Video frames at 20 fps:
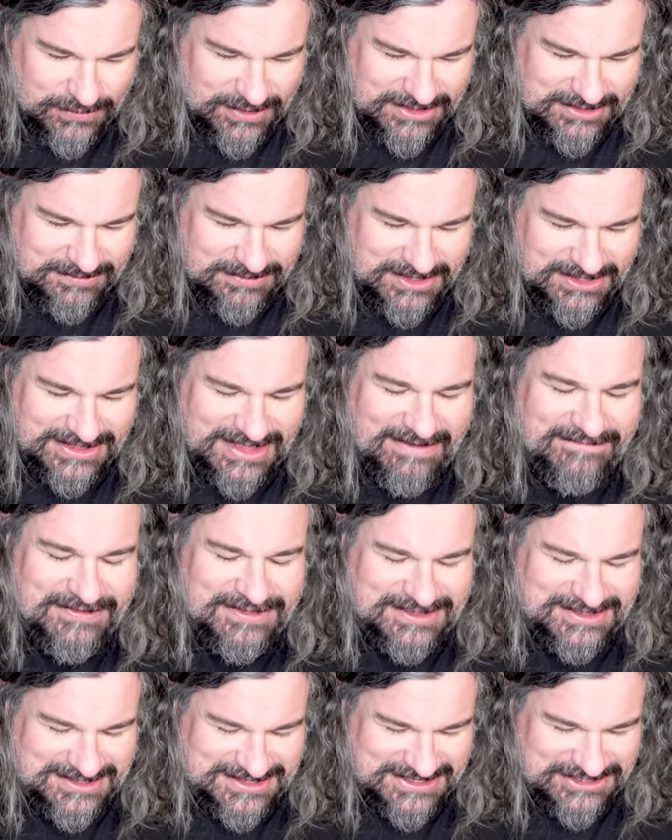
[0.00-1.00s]
Welcome to the
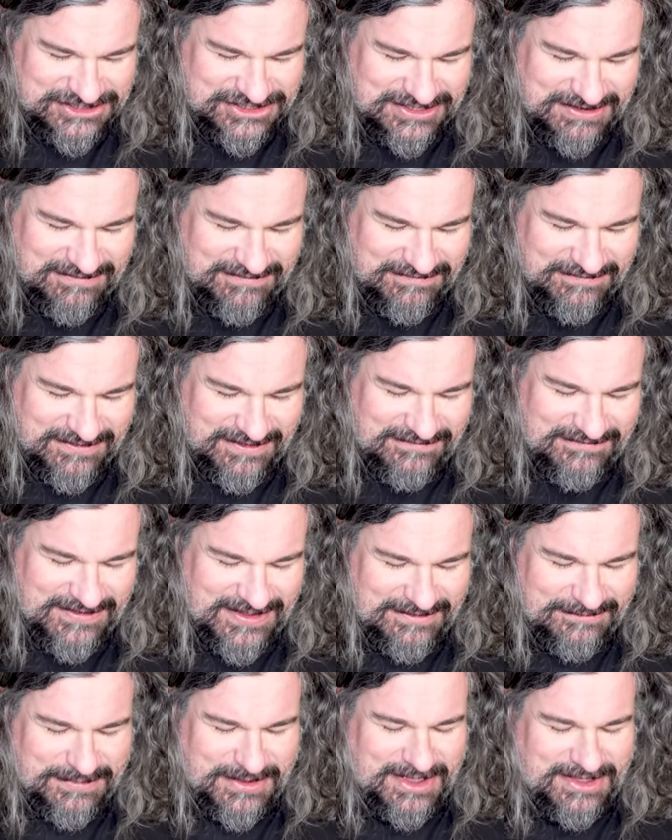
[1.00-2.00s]
11th edition of a
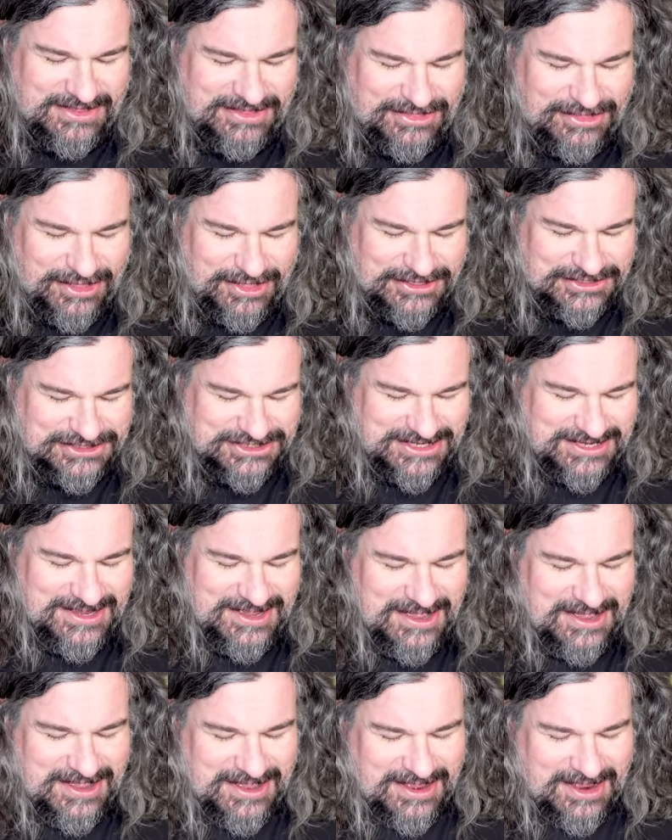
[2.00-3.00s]
VMP Anthology,
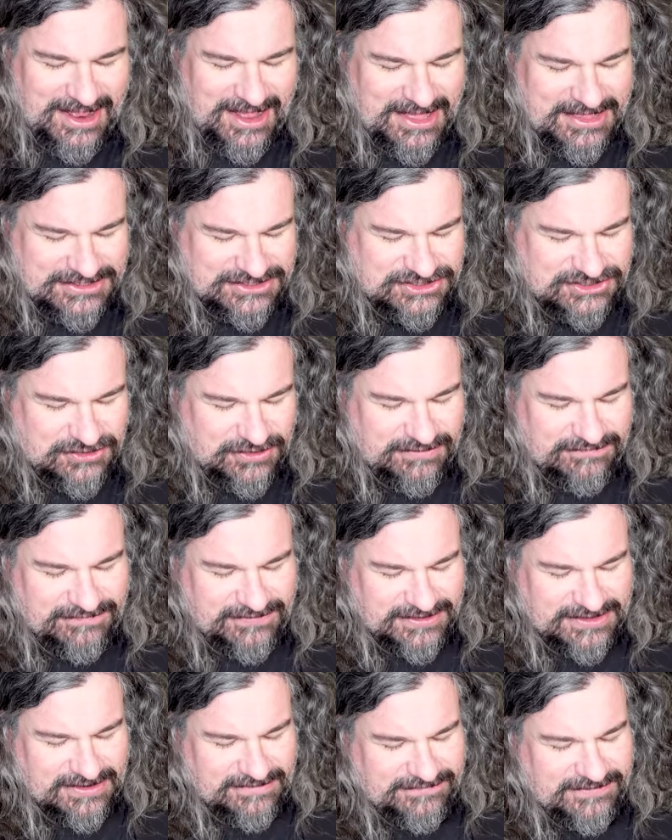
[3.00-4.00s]
The Story of
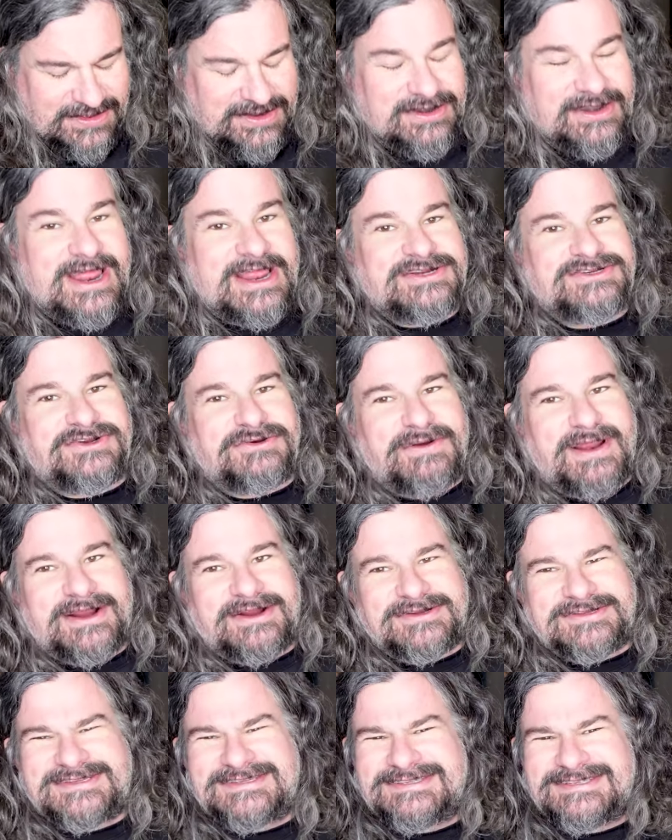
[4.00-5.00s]
Philadelphia International
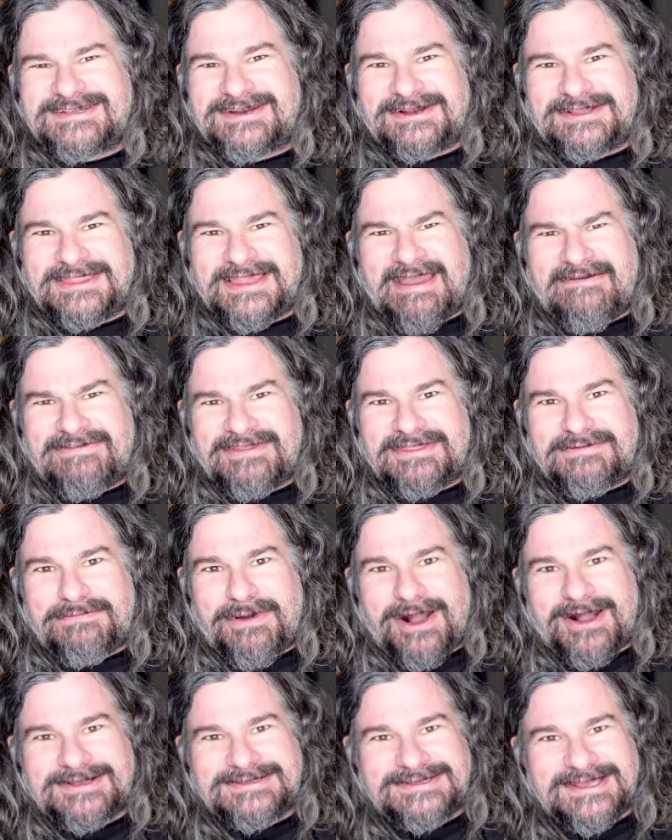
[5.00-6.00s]
Records. This is their 11th
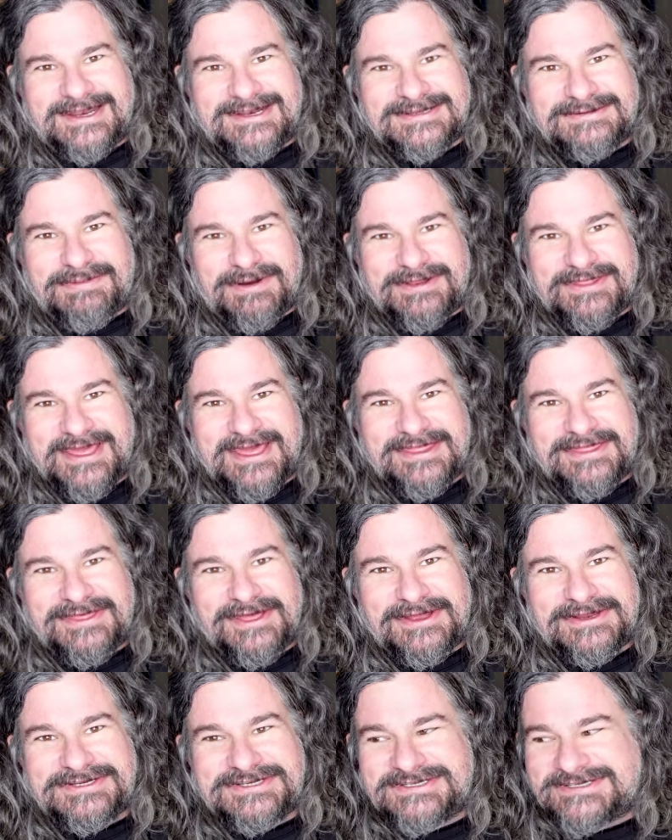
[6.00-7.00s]
box set. It's part of the
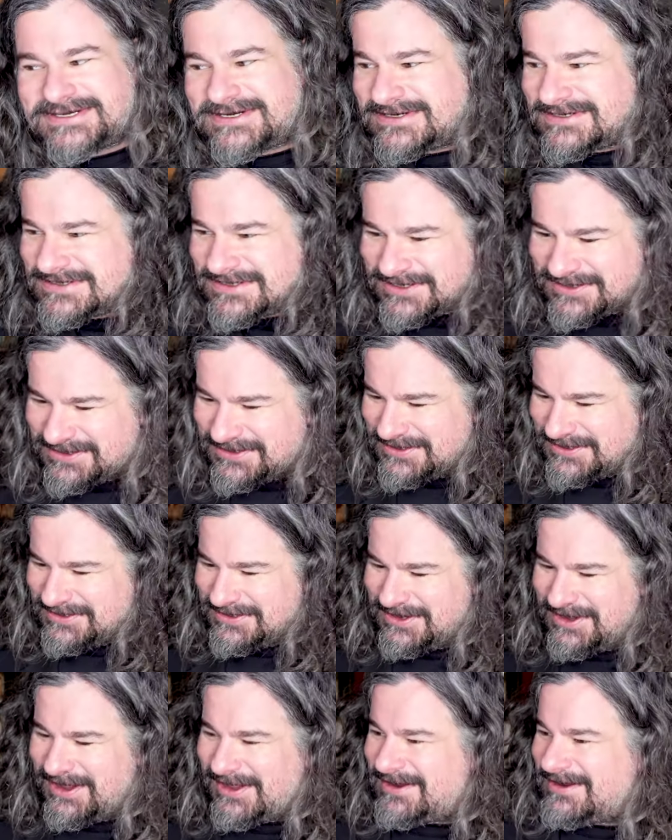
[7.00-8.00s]
Anthology series. Good
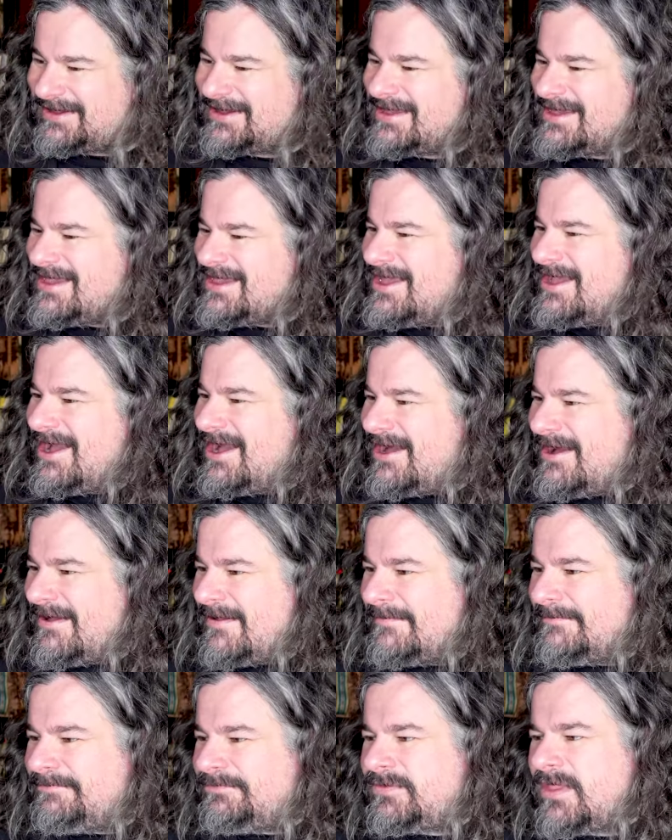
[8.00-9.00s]
God.
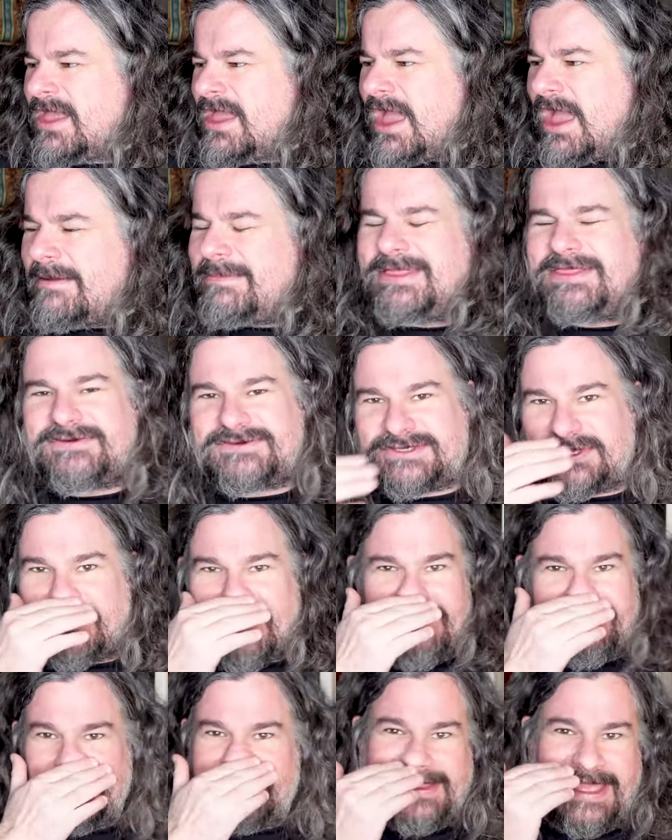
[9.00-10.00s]
I mean, there was the
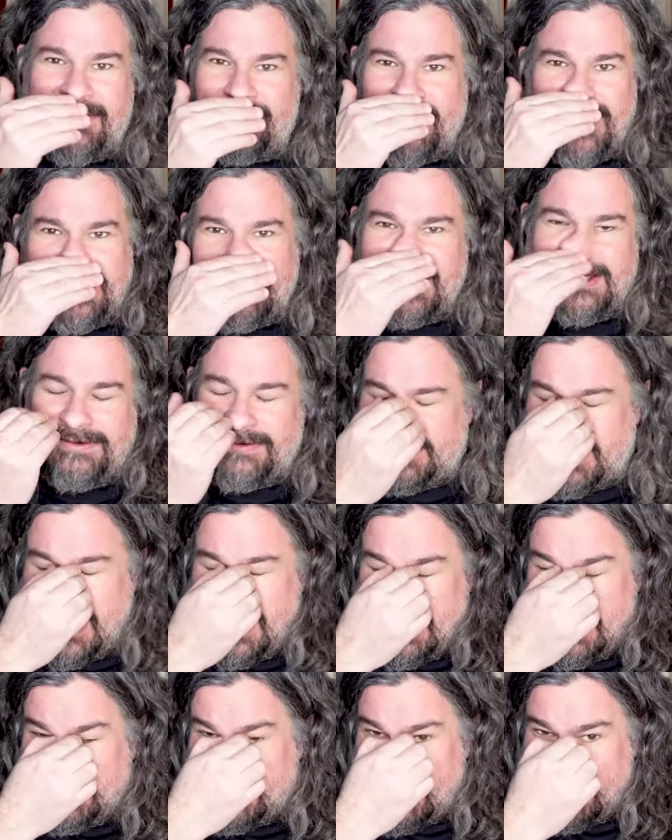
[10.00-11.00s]
Grateful Dead one that
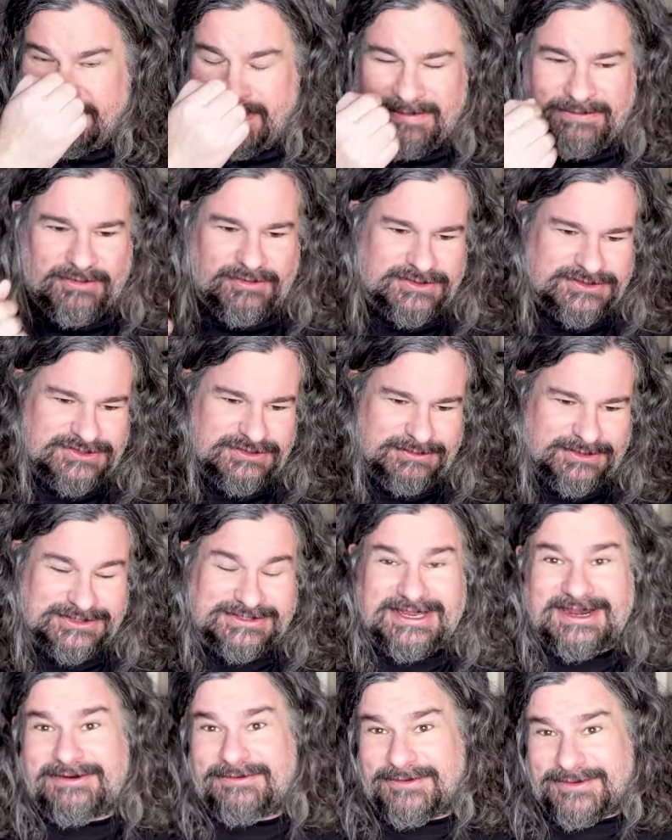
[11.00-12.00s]
a lot of people were super
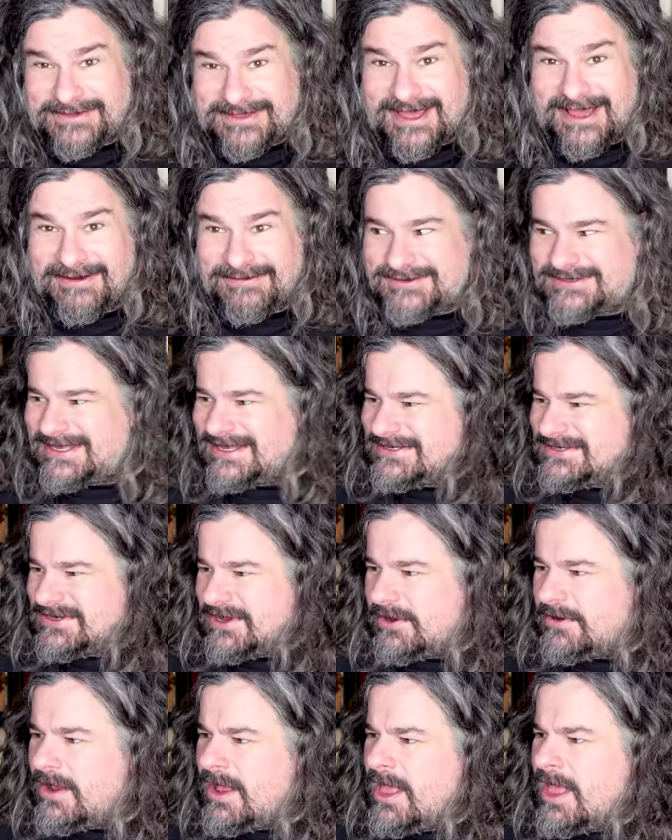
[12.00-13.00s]
excited with. I was less
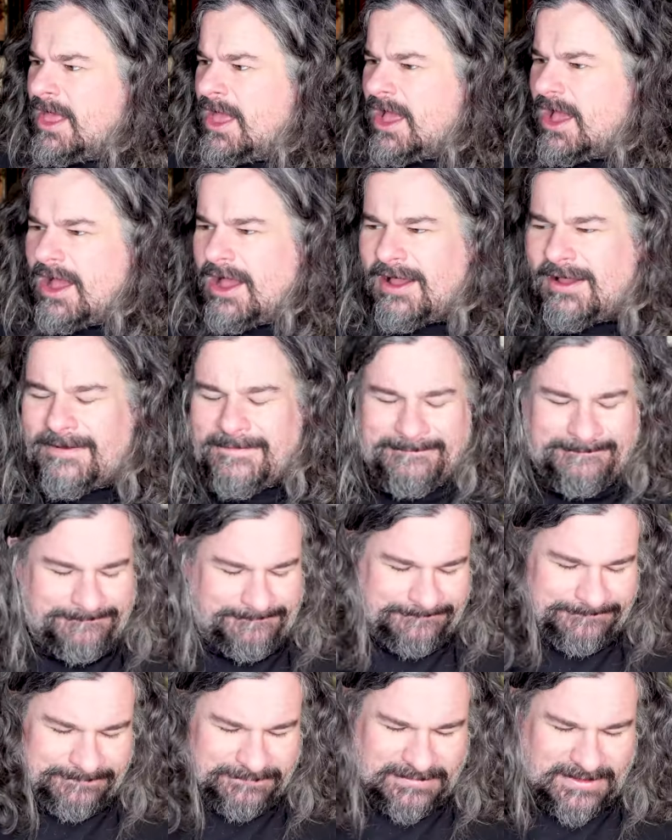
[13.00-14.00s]
so.
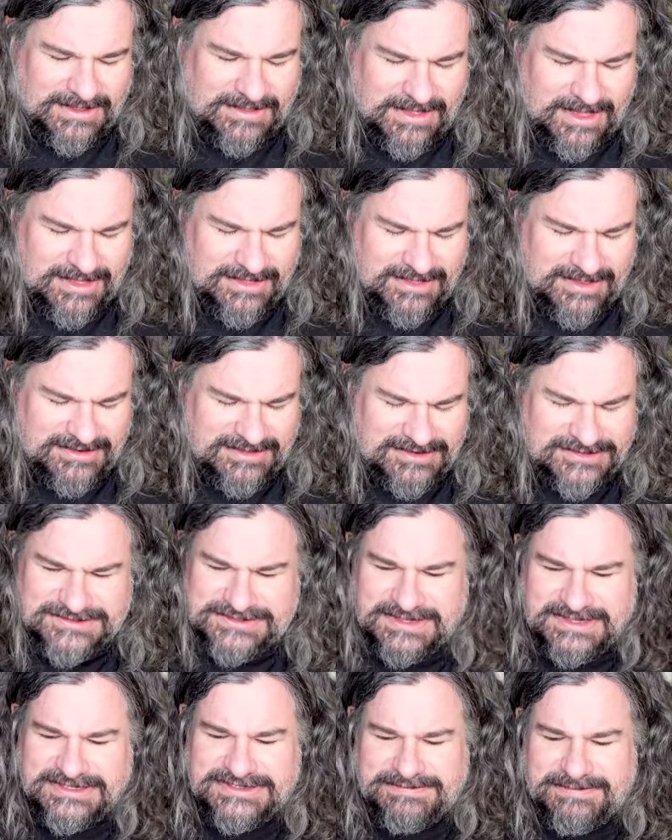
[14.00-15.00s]

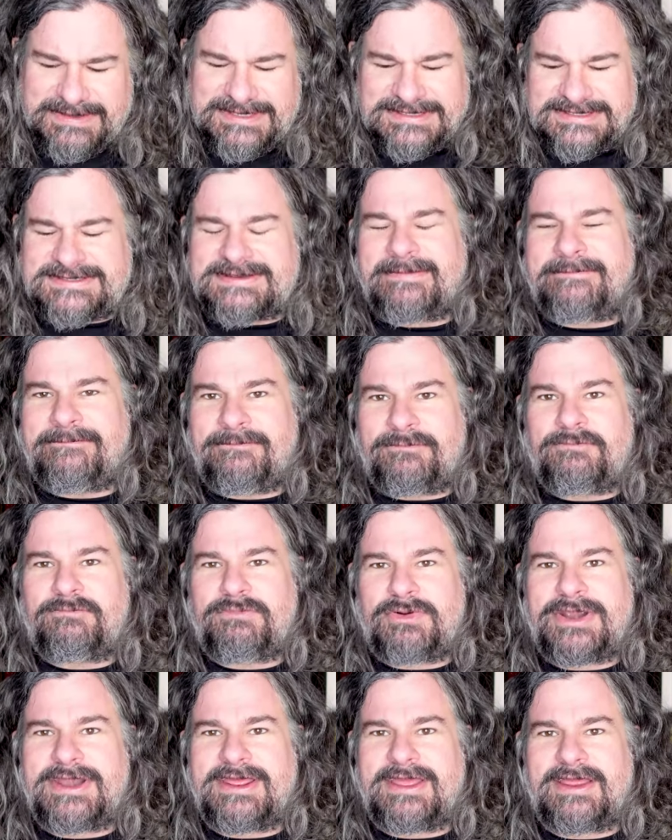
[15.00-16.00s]
There's been some
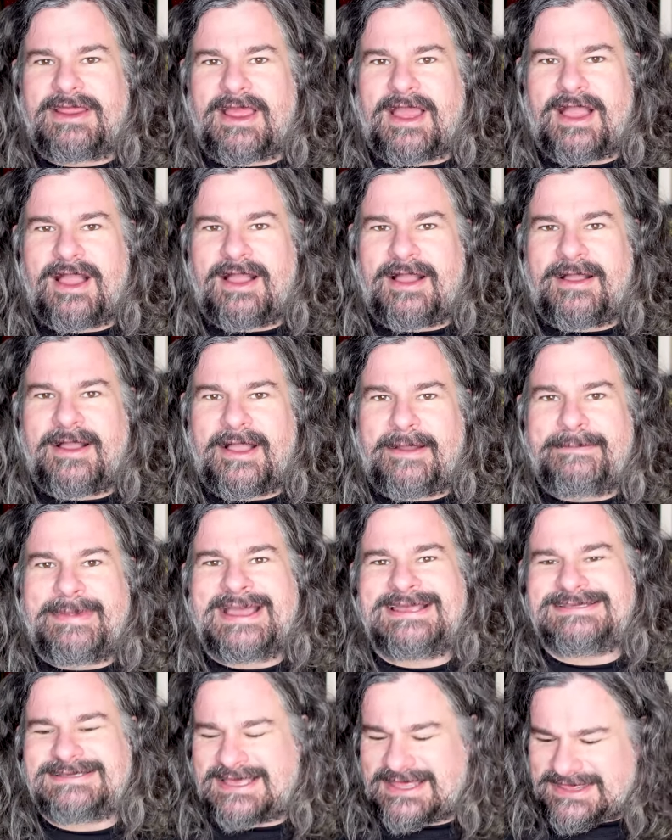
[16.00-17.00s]
pretty
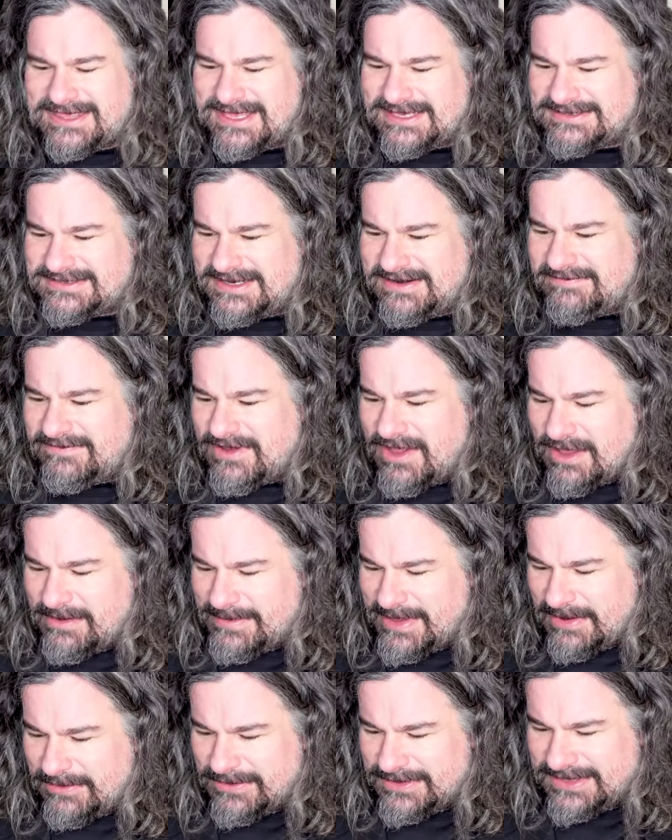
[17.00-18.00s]
amazing things that have
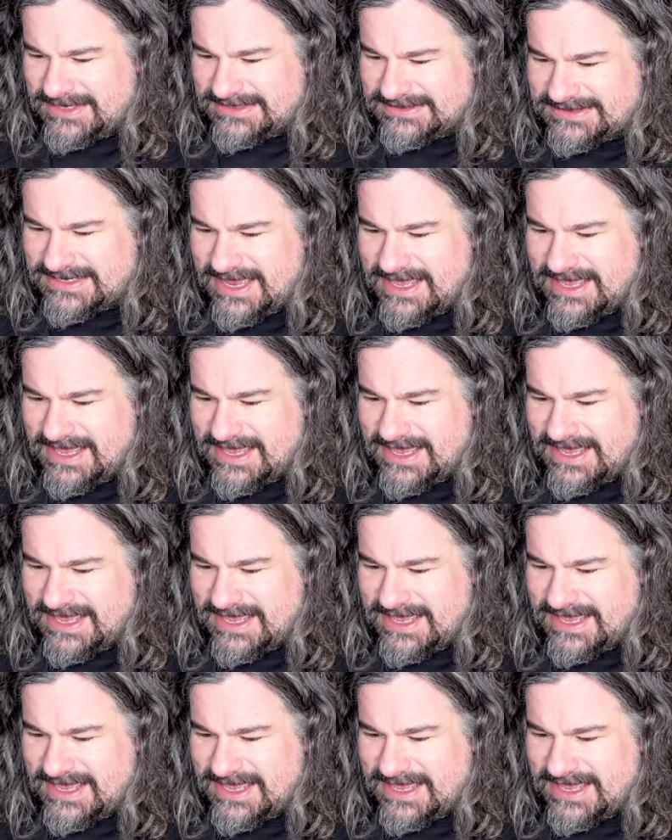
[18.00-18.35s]
come out with this.